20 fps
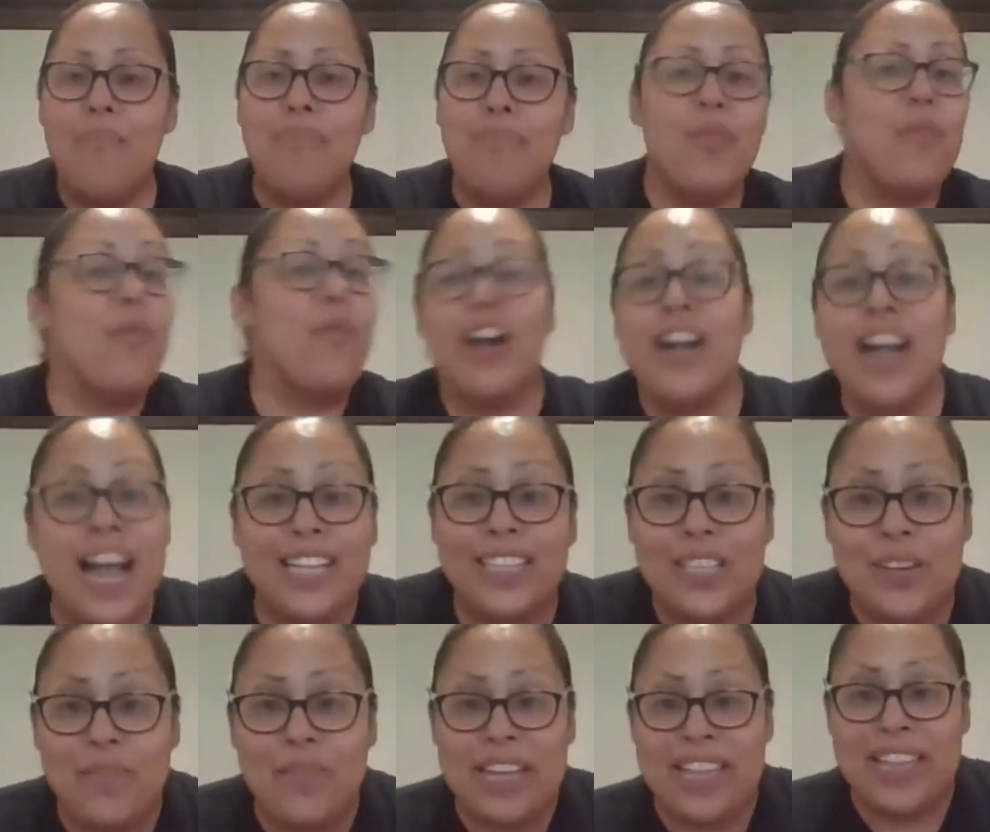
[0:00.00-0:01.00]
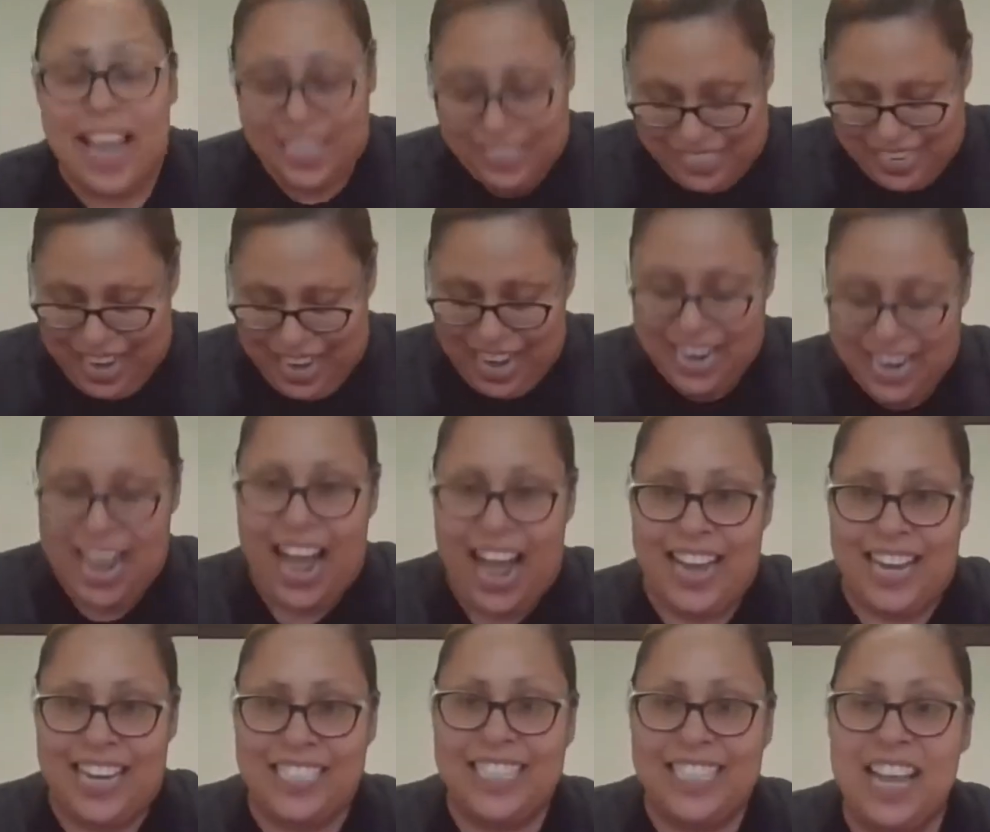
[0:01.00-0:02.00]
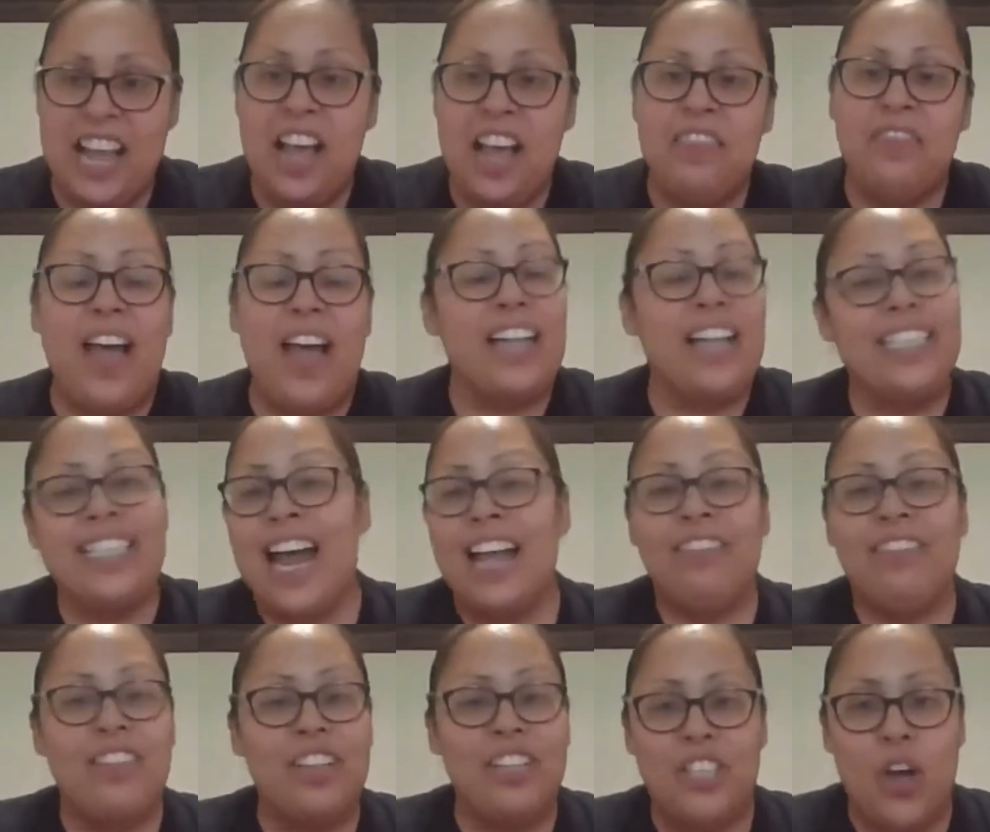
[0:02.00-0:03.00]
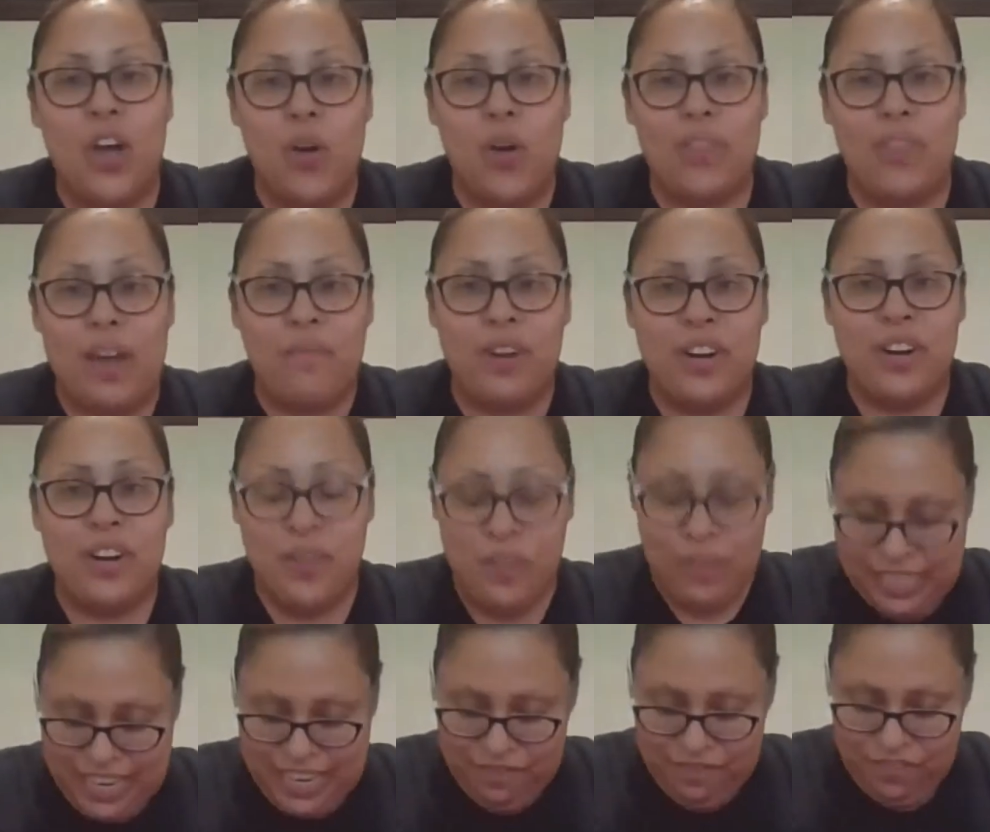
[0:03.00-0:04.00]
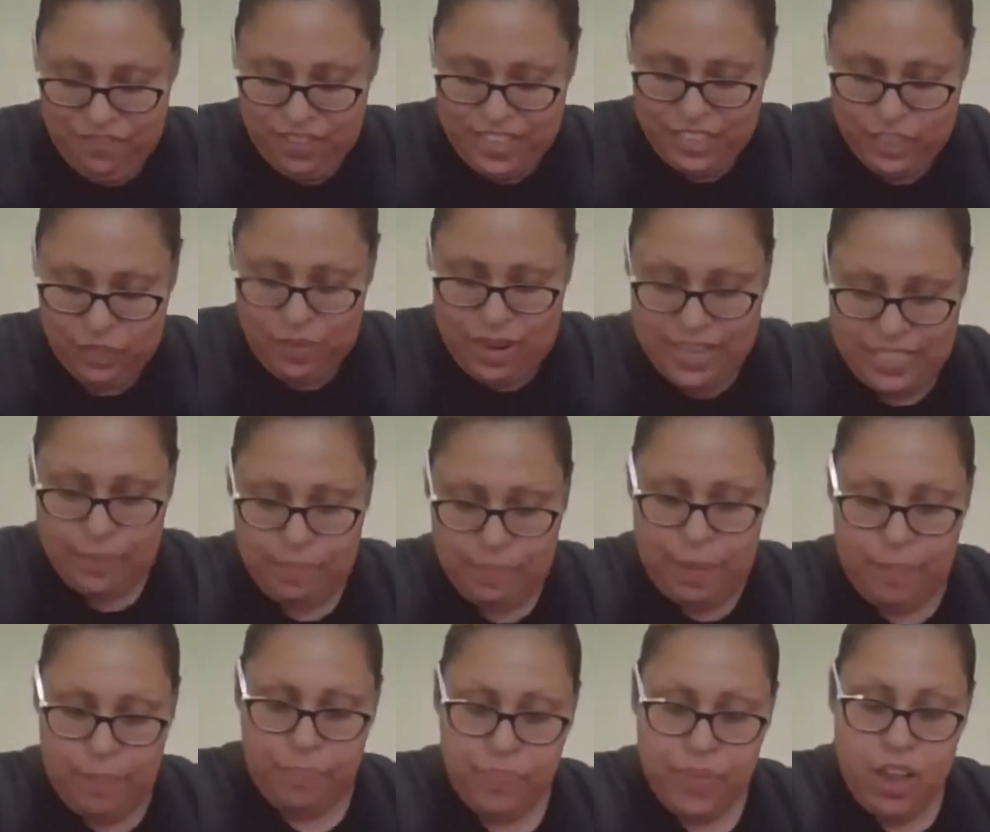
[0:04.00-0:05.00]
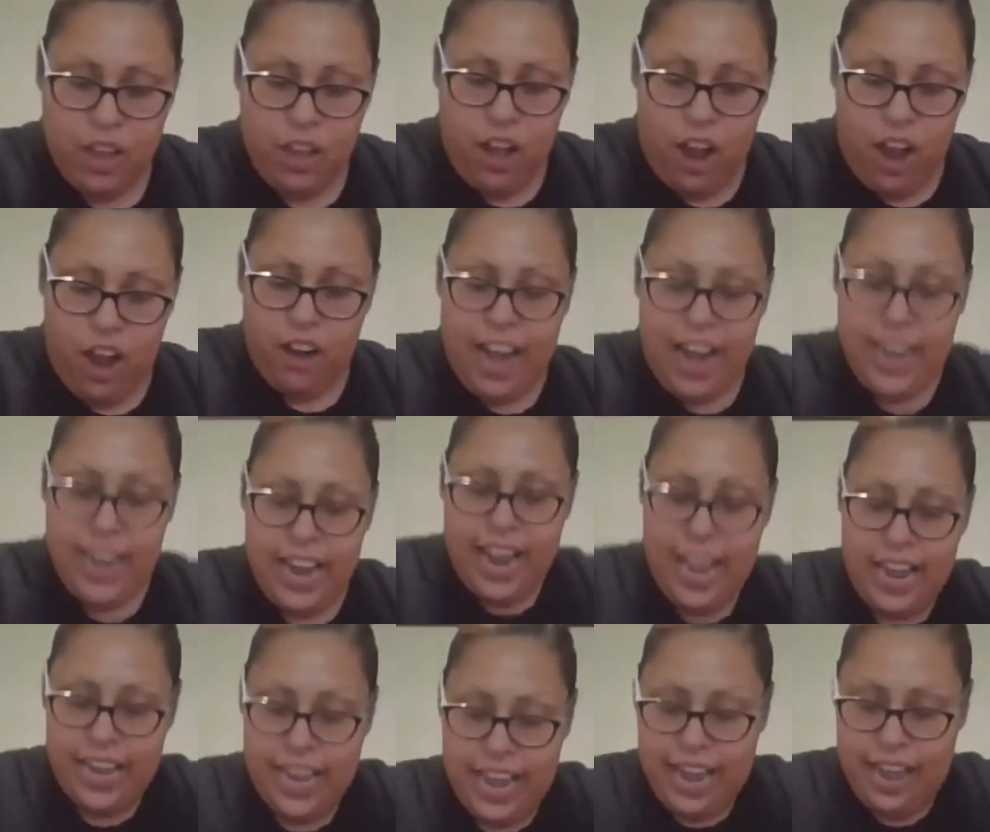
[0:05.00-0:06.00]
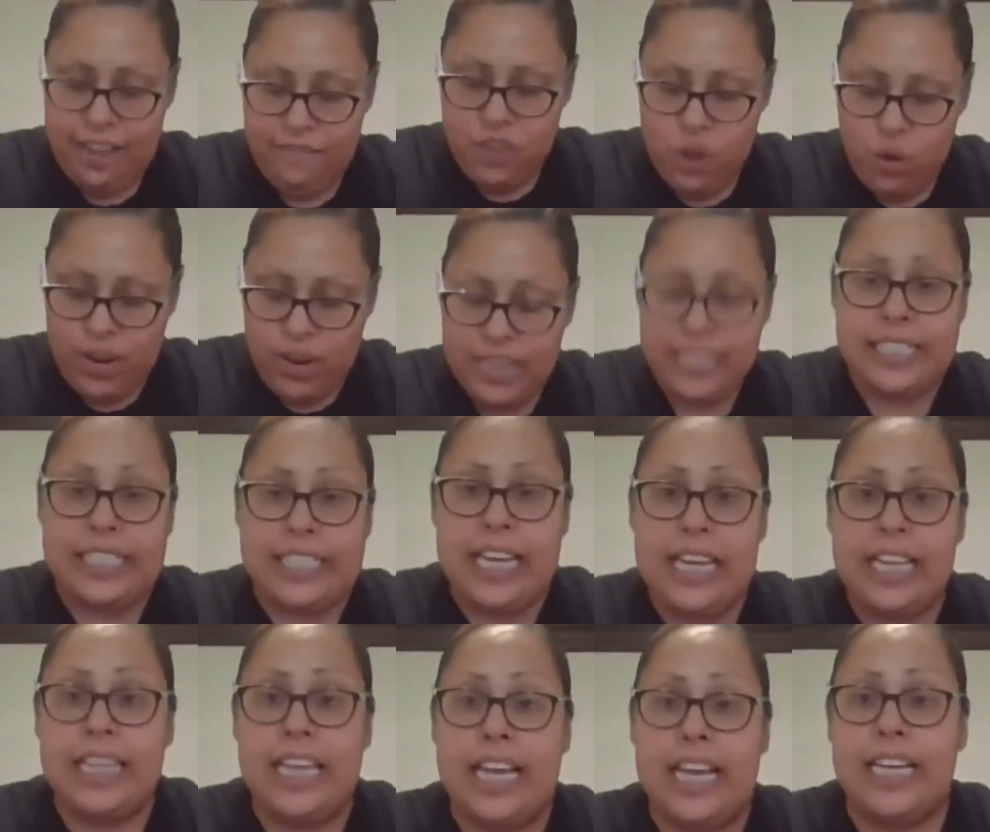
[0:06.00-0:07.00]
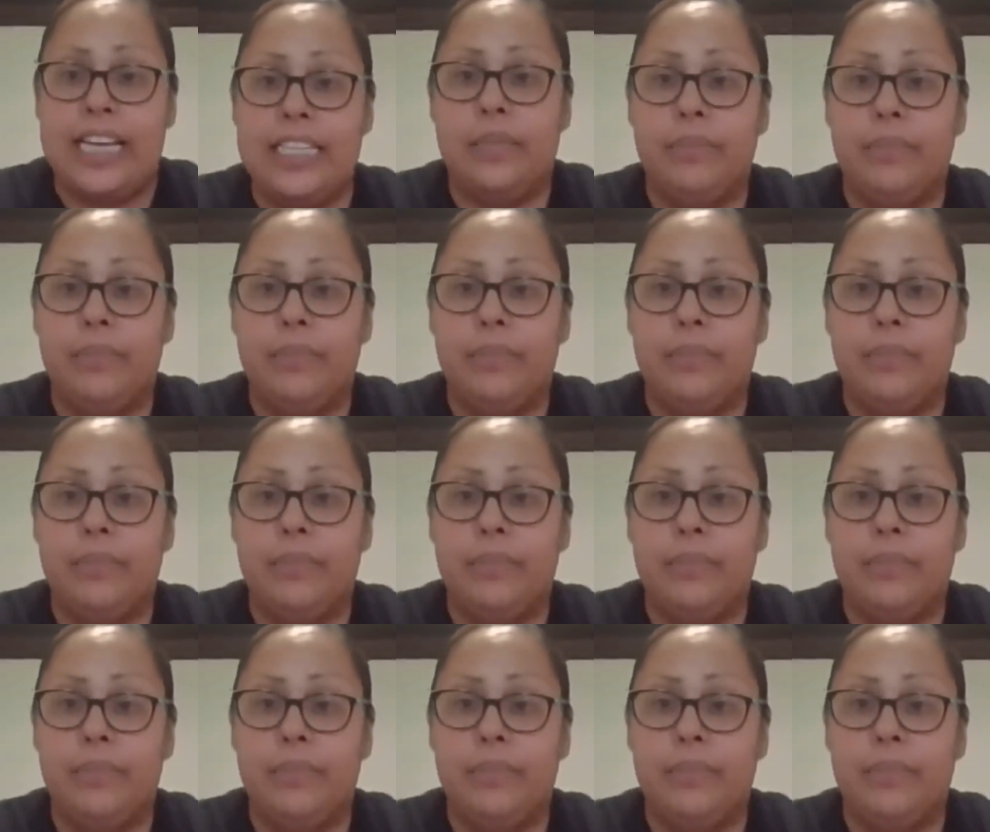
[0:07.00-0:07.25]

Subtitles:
We're not doing that today, guys. That's not the dough that we're using for this recipe. All right, if you can see this,